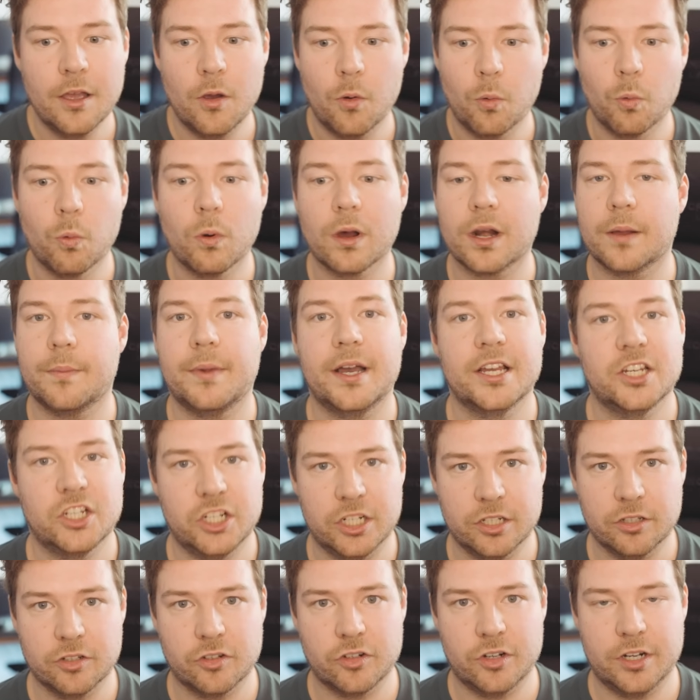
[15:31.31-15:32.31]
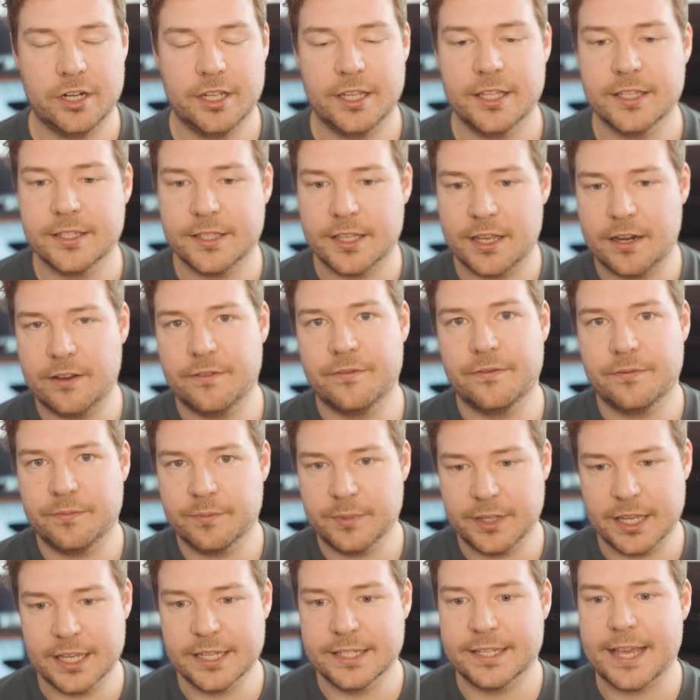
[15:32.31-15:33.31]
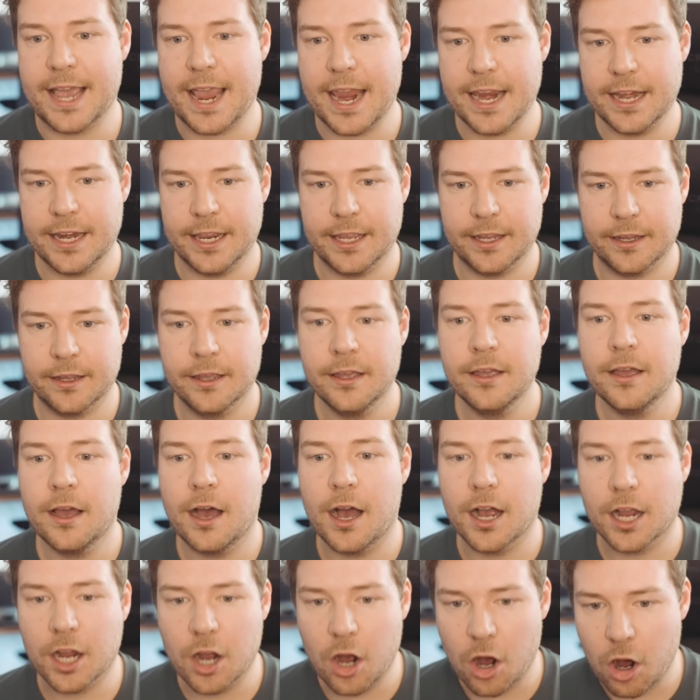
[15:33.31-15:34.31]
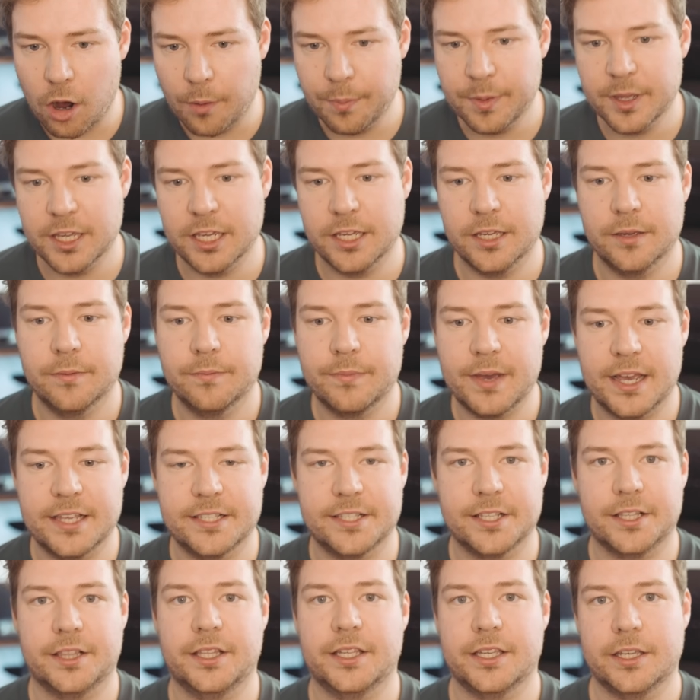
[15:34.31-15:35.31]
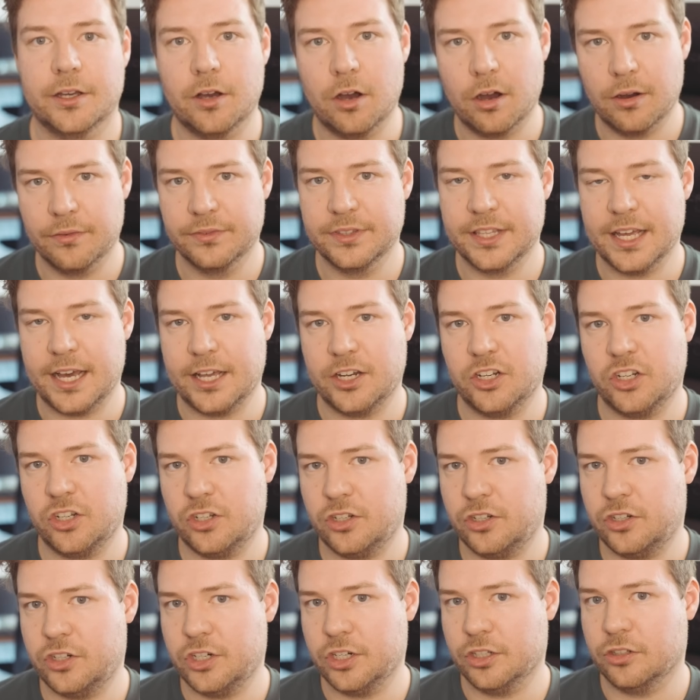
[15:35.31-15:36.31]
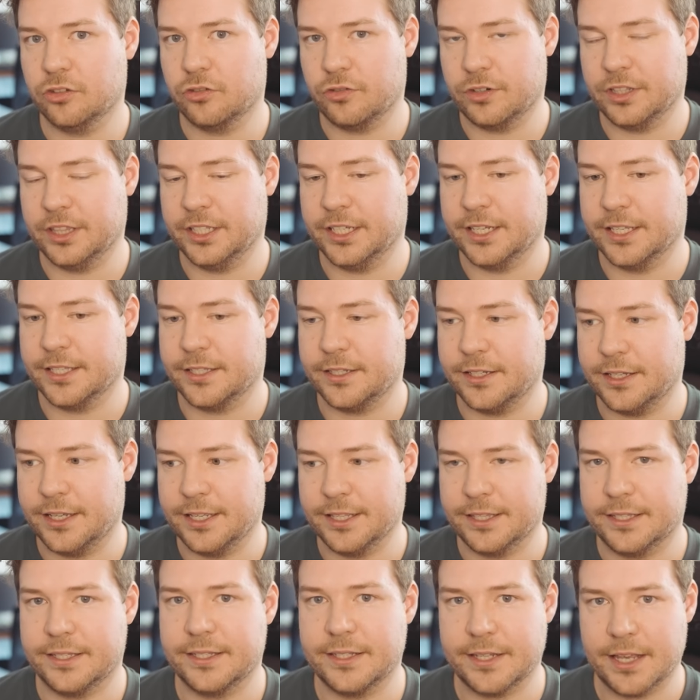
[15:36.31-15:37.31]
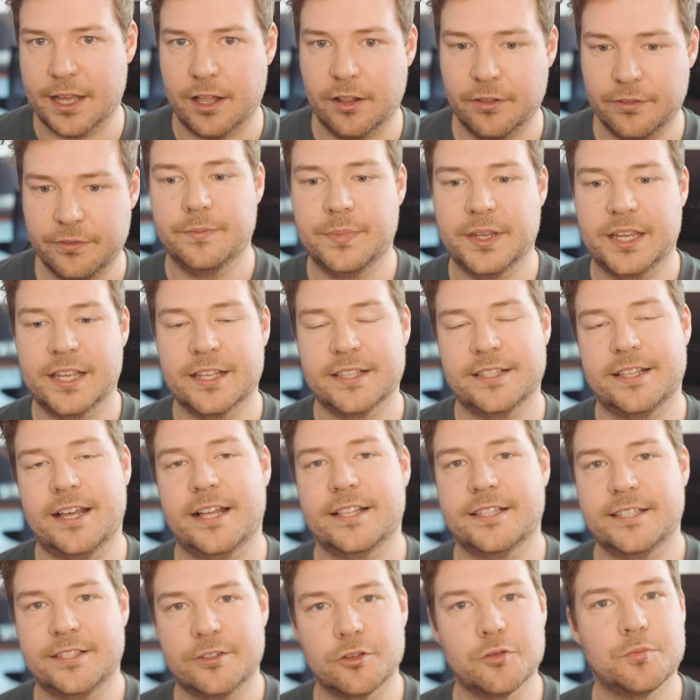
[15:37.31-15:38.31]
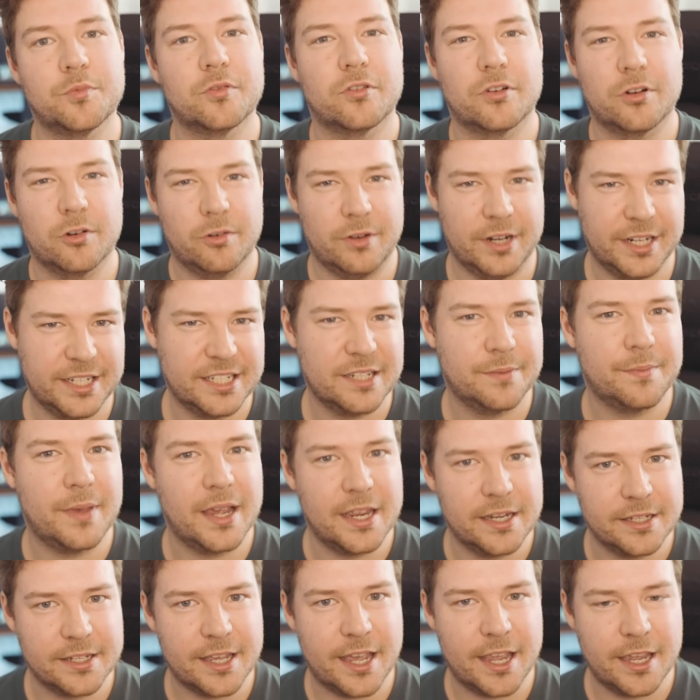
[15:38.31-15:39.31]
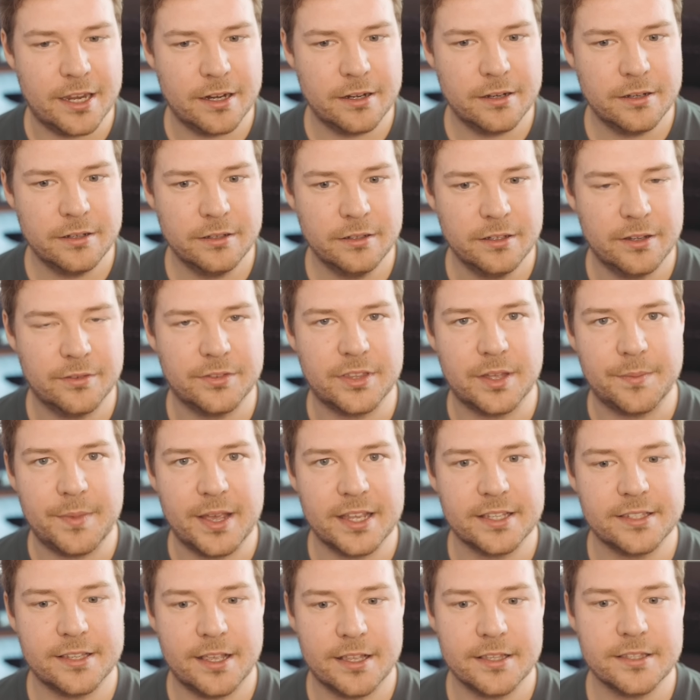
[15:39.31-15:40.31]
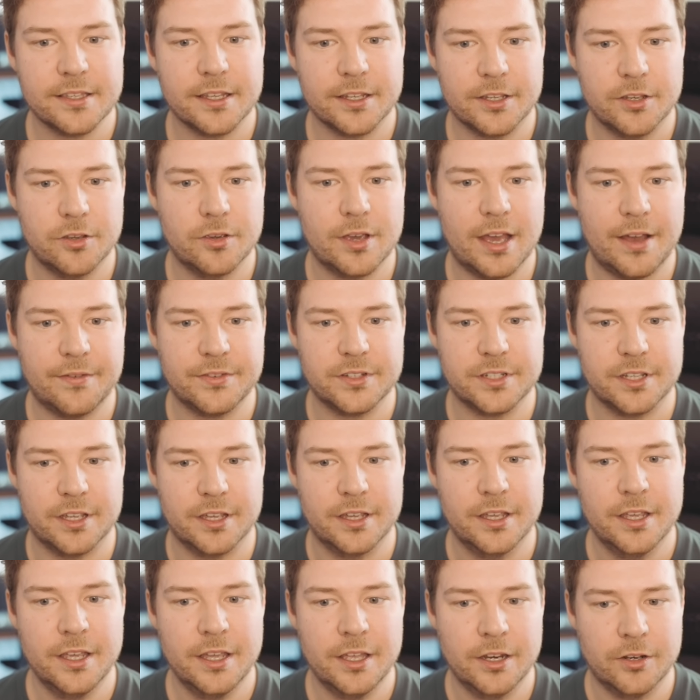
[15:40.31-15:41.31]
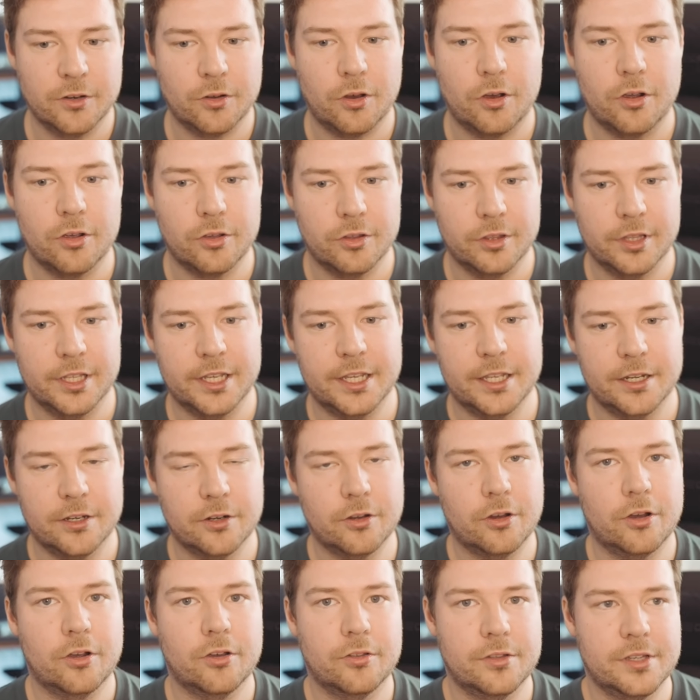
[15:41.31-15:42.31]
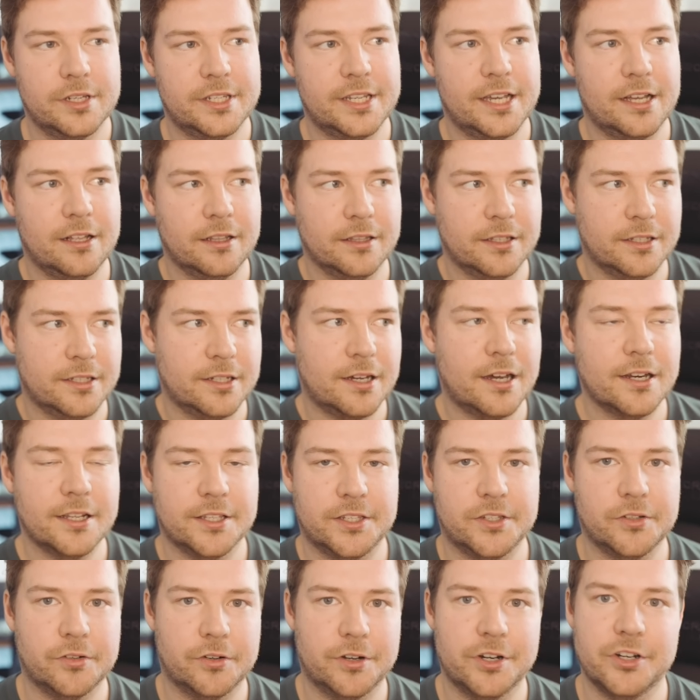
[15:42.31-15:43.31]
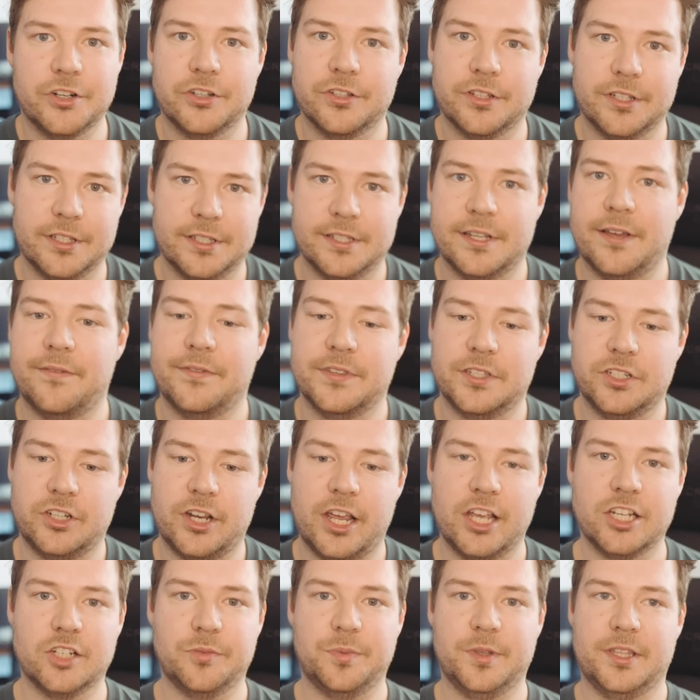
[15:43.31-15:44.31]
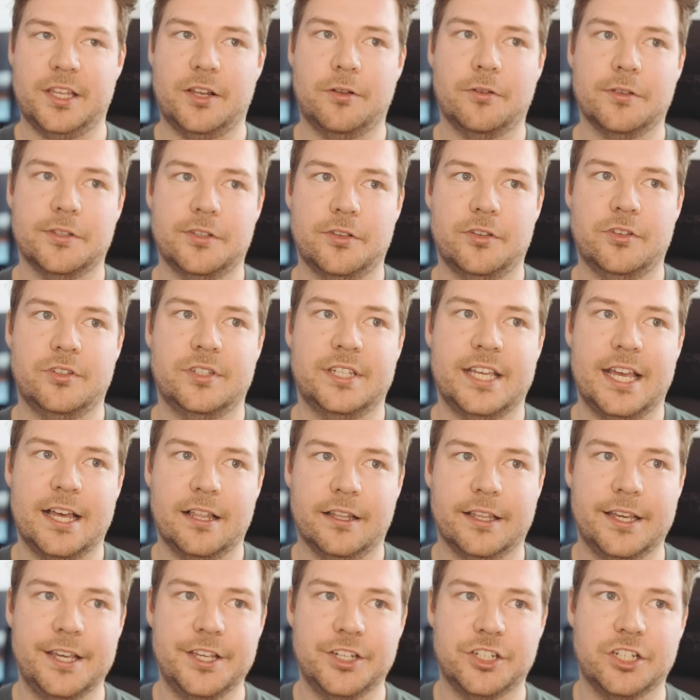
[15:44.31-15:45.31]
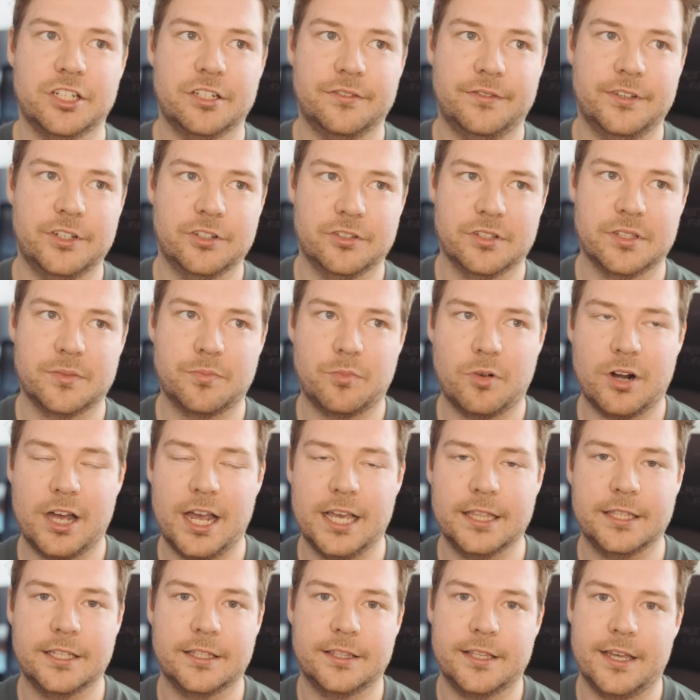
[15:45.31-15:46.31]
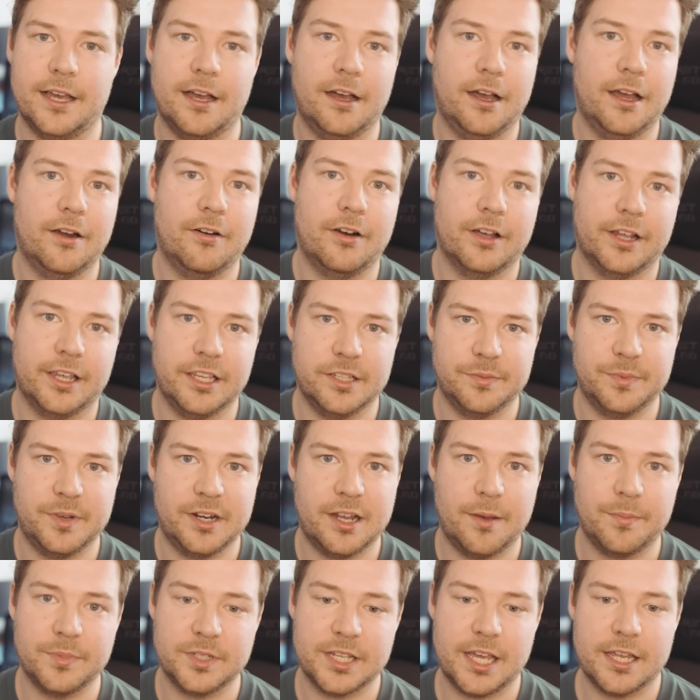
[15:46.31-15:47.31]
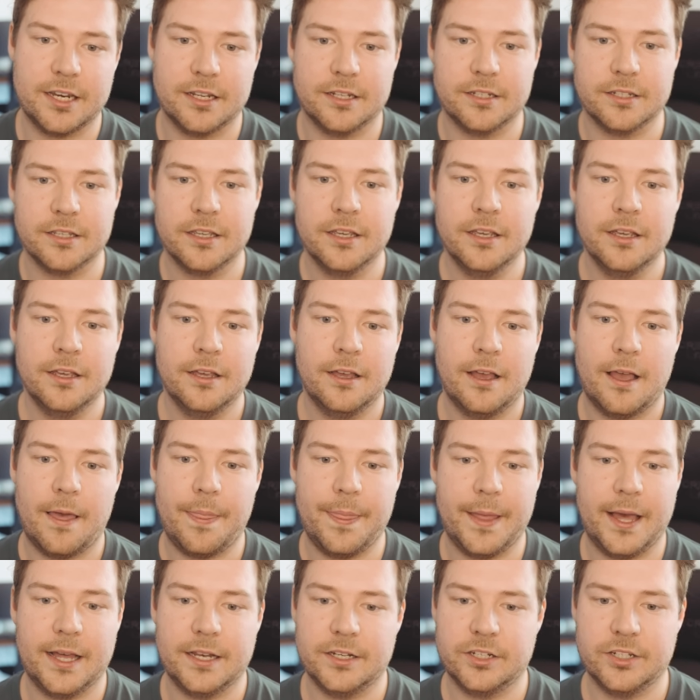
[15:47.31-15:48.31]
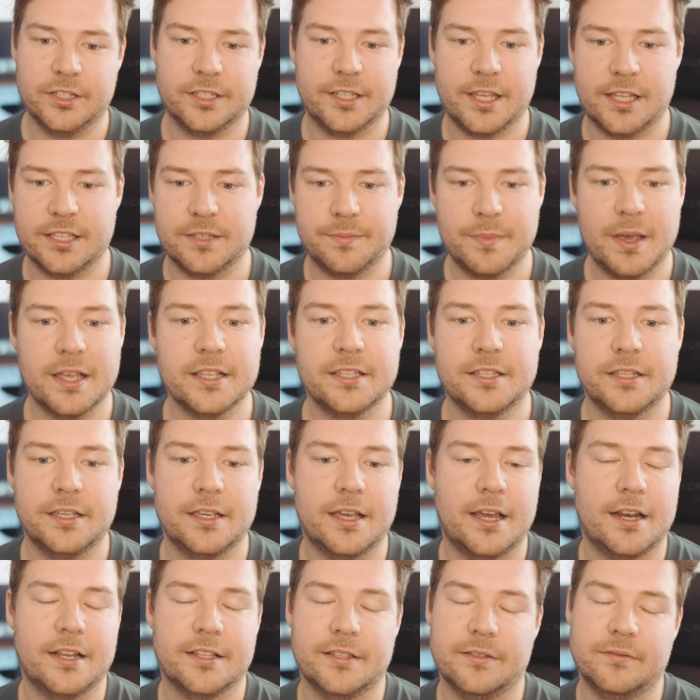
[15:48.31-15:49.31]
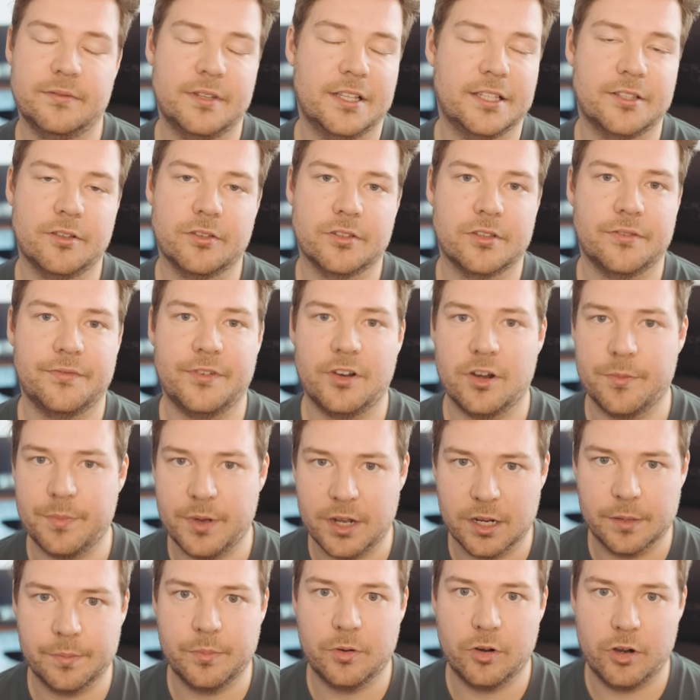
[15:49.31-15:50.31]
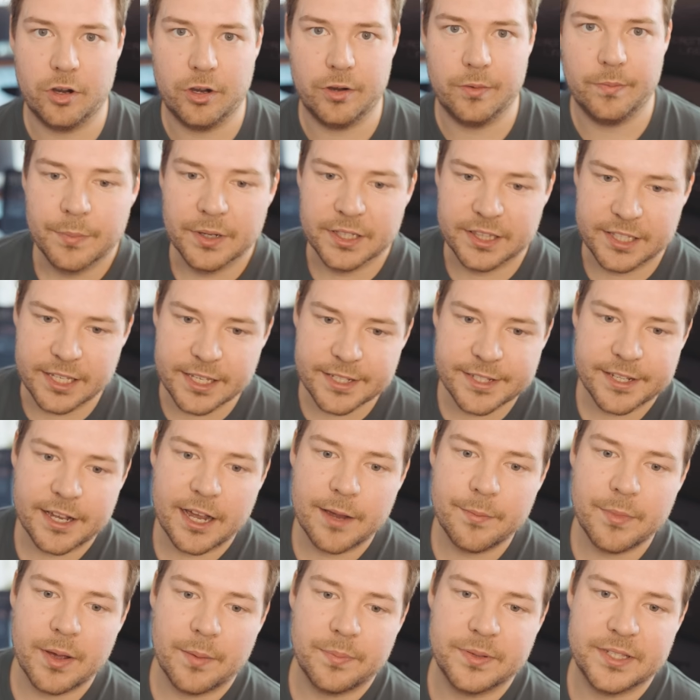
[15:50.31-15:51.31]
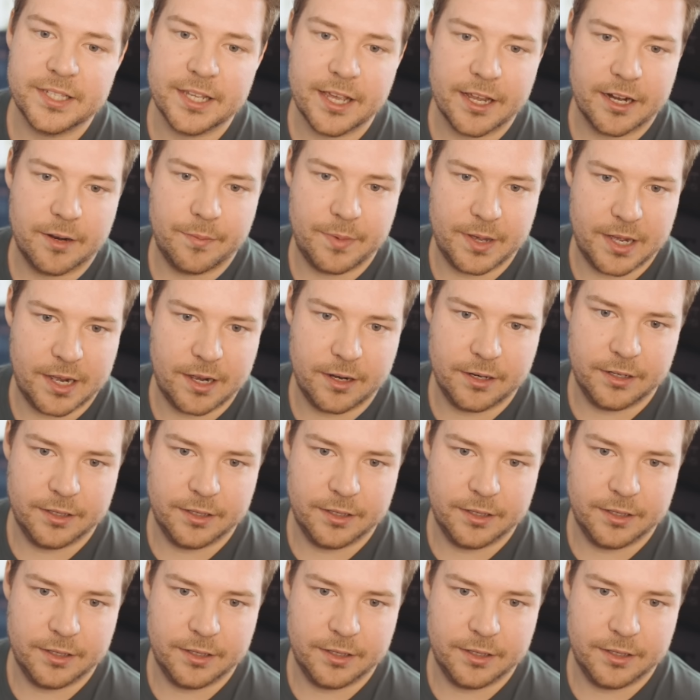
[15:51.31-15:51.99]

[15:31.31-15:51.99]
what are my children instead of containing a copy basically of that children list itself because that's super annoying to maintain if that makes sense like you have to not only not only tell the data storage that stuff has changed but then also tell each individual sprite that their hierarchy has been updated and that just gets messy and it's also very bug prone but this i'm upset about